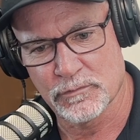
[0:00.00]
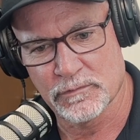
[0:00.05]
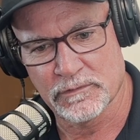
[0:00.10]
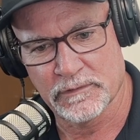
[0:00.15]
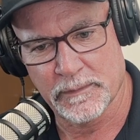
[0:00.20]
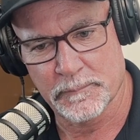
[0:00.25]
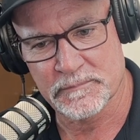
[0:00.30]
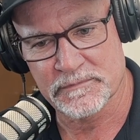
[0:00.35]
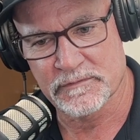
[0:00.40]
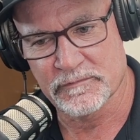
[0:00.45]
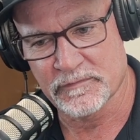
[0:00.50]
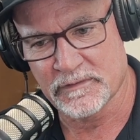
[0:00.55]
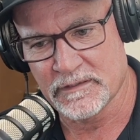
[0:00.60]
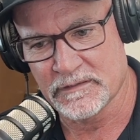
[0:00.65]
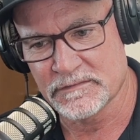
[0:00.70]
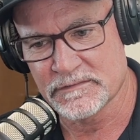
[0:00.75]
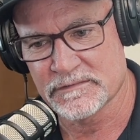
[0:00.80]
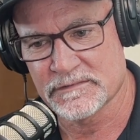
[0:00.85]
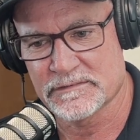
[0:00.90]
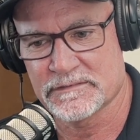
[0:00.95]
clips of
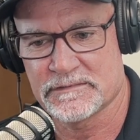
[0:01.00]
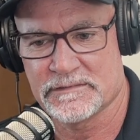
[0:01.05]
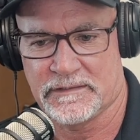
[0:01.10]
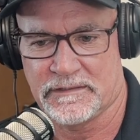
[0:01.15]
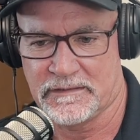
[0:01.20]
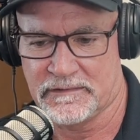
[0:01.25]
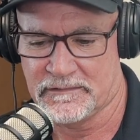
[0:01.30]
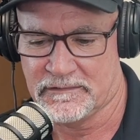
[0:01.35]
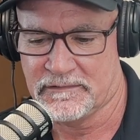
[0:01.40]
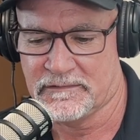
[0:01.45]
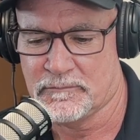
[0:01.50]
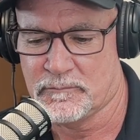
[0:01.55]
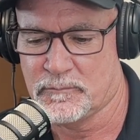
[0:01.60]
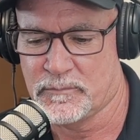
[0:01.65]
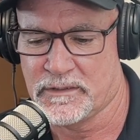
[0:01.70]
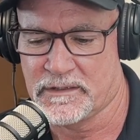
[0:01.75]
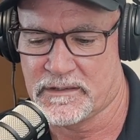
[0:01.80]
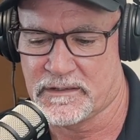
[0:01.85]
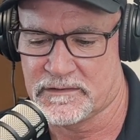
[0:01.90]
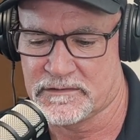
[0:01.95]
each scene,
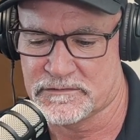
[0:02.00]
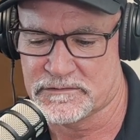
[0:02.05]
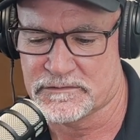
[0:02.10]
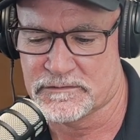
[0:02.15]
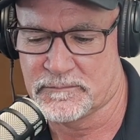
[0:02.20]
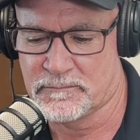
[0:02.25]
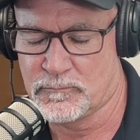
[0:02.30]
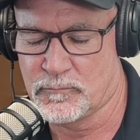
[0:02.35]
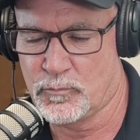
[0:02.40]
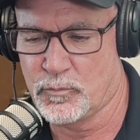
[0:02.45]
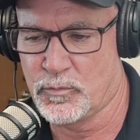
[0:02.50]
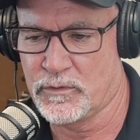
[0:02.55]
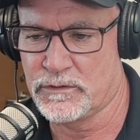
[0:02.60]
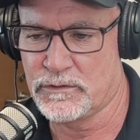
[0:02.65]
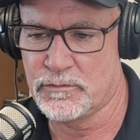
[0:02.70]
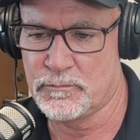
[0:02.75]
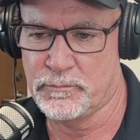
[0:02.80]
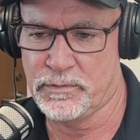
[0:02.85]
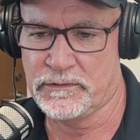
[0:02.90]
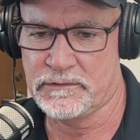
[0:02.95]
because when
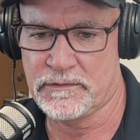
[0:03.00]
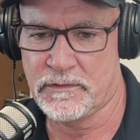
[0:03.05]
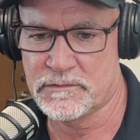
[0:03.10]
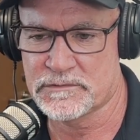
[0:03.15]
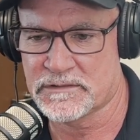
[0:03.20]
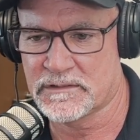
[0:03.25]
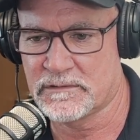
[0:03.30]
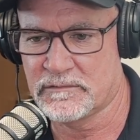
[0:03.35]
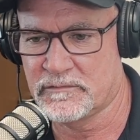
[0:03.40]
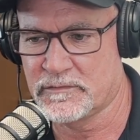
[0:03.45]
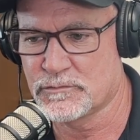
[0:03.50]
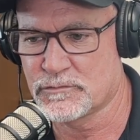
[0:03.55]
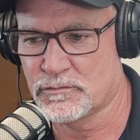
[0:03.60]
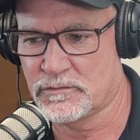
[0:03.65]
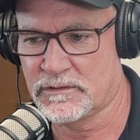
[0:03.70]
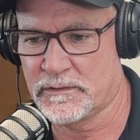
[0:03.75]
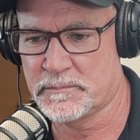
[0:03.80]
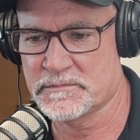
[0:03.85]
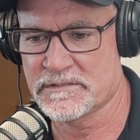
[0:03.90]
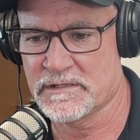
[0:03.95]
you put those individual
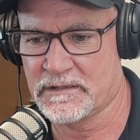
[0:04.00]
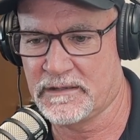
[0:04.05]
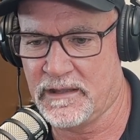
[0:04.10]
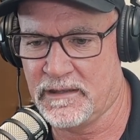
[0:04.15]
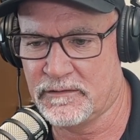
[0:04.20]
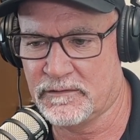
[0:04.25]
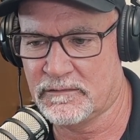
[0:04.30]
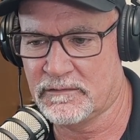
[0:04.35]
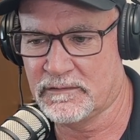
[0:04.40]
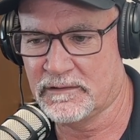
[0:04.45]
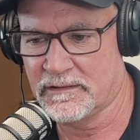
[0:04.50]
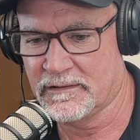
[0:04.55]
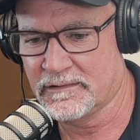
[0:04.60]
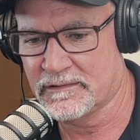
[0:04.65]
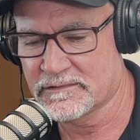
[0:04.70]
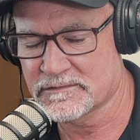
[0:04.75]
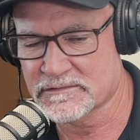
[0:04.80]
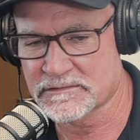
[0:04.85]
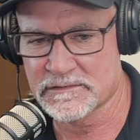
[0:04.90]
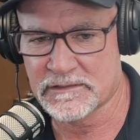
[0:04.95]
clips together in
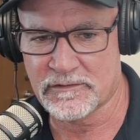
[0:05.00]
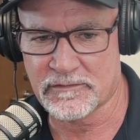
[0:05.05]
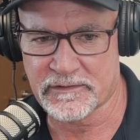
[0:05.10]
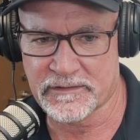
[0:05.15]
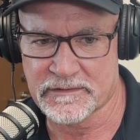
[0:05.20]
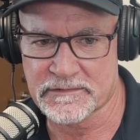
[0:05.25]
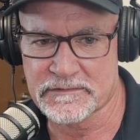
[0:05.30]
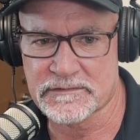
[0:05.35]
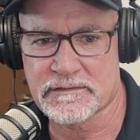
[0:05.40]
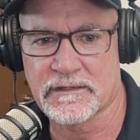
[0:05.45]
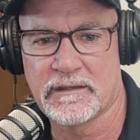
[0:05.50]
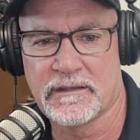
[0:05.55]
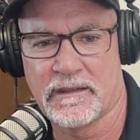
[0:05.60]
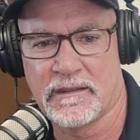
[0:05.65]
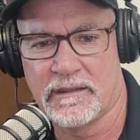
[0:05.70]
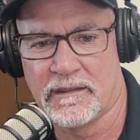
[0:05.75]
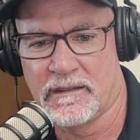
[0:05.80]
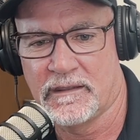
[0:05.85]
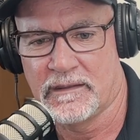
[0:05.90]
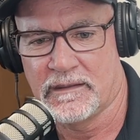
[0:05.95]
a series,
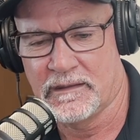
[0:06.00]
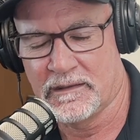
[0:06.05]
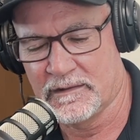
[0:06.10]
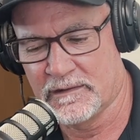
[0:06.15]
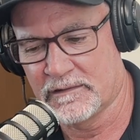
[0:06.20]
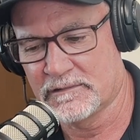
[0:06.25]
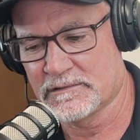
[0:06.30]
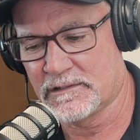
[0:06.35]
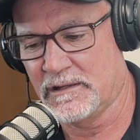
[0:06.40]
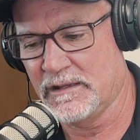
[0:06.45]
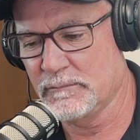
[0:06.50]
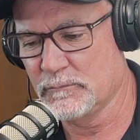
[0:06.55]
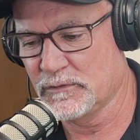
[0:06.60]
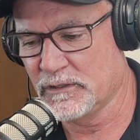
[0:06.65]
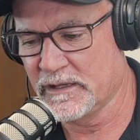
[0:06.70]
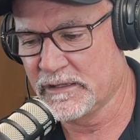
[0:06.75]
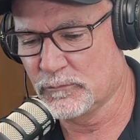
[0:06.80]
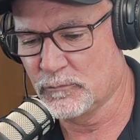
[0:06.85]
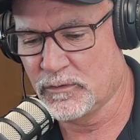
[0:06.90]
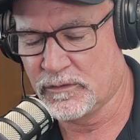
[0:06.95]
in a
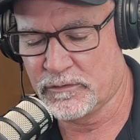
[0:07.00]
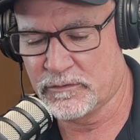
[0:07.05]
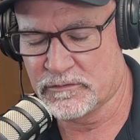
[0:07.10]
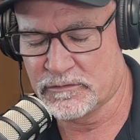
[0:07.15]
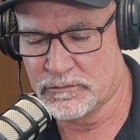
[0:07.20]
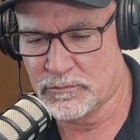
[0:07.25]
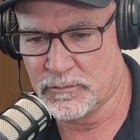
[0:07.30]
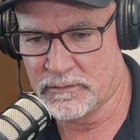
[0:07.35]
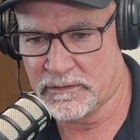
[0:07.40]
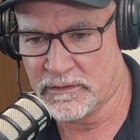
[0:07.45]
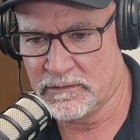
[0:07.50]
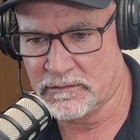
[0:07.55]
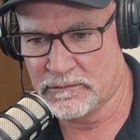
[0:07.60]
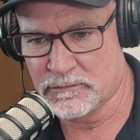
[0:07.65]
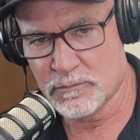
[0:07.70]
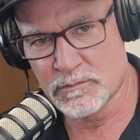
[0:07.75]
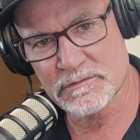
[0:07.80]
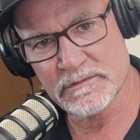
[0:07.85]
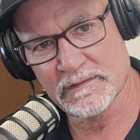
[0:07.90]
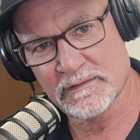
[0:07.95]
timeline, whether you're doing it
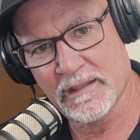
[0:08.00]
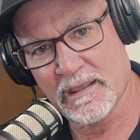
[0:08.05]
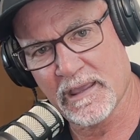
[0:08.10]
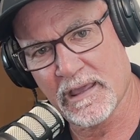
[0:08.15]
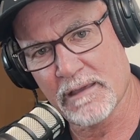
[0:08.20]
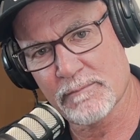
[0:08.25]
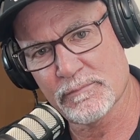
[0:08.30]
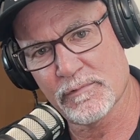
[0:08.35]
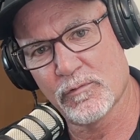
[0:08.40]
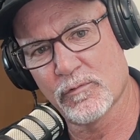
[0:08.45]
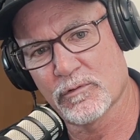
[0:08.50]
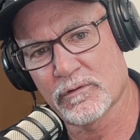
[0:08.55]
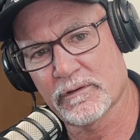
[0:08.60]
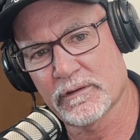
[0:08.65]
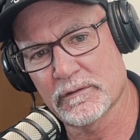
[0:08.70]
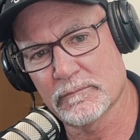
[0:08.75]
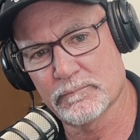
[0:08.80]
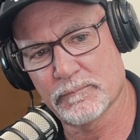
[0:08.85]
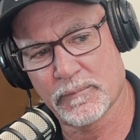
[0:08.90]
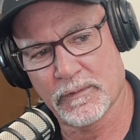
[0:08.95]
using the app or
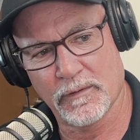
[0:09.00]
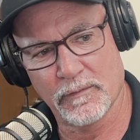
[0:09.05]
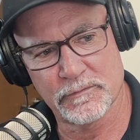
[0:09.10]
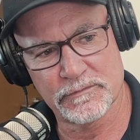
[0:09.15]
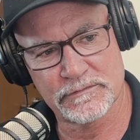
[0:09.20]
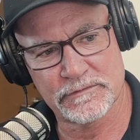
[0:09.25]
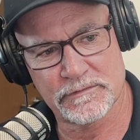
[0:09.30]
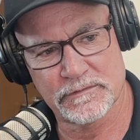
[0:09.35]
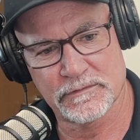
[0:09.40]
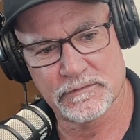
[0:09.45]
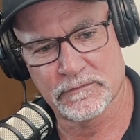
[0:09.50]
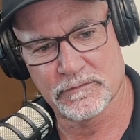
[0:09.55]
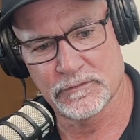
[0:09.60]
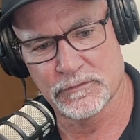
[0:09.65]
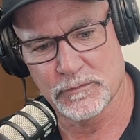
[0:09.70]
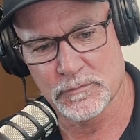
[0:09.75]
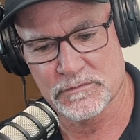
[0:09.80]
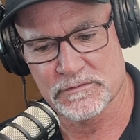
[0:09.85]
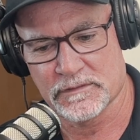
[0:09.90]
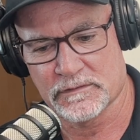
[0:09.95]
in post
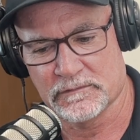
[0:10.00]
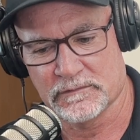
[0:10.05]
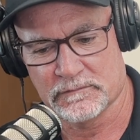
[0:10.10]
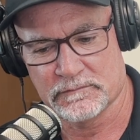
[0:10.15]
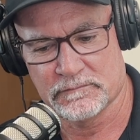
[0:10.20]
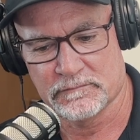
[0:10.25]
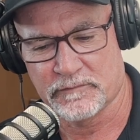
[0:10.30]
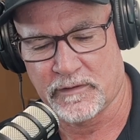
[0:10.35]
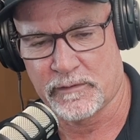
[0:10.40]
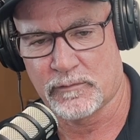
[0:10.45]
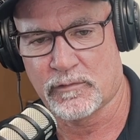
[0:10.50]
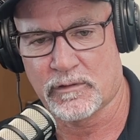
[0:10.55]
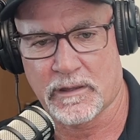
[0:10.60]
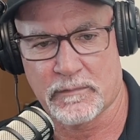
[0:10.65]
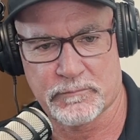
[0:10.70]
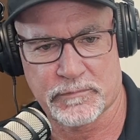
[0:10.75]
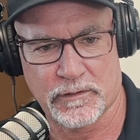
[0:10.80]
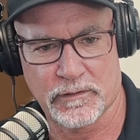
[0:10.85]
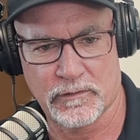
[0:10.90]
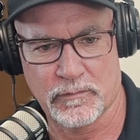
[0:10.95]
using Final
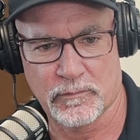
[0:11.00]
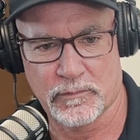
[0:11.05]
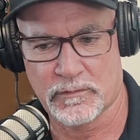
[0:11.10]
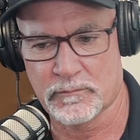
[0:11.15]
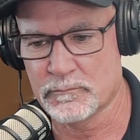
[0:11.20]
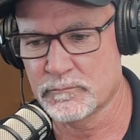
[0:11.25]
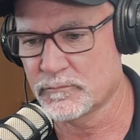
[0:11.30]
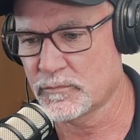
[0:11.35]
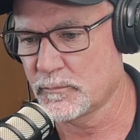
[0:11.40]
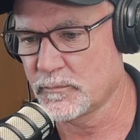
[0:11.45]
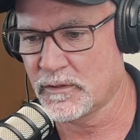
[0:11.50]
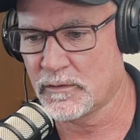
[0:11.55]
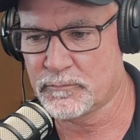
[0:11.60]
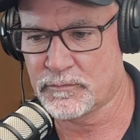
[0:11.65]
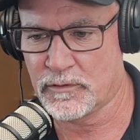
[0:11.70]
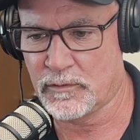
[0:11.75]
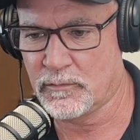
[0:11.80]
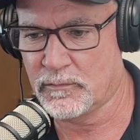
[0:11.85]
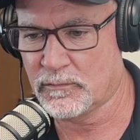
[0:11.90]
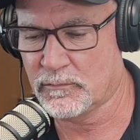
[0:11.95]
Cut Pro or Premiere
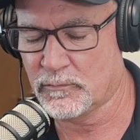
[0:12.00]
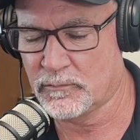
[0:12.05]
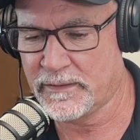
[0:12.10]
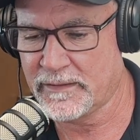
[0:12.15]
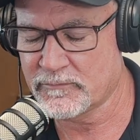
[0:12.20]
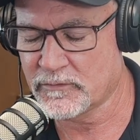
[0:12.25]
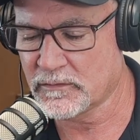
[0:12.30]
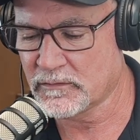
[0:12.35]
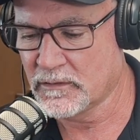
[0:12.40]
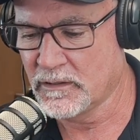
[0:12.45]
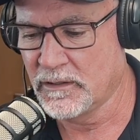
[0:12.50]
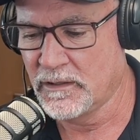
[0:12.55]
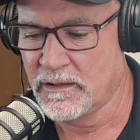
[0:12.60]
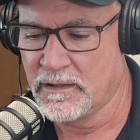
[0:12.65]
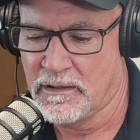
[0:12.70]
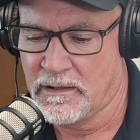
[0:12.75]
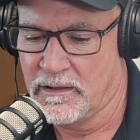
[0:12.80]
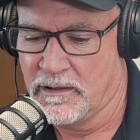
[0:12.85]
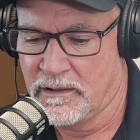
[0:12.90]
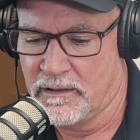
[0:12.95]
Pro or whatever,
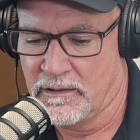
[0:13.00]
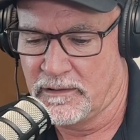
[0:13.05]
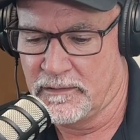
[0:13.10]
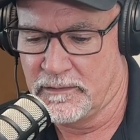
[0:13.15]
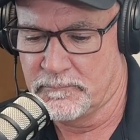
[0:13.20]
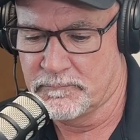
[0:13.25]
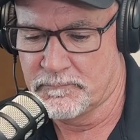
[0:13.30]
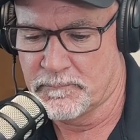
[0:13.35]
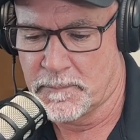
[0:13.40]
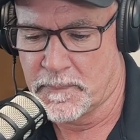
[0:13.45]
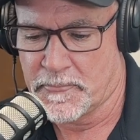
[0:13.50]
it